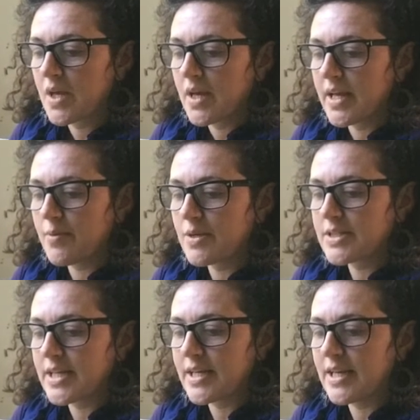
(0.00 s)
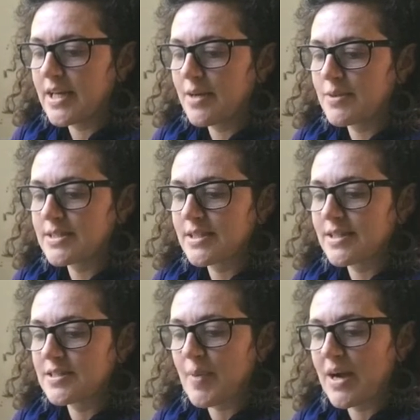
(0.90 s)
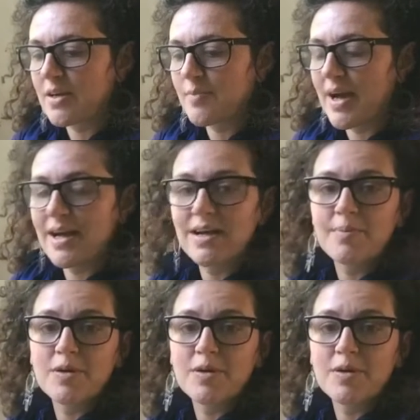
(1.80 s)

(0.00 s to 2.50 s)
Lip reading: he was inspired by a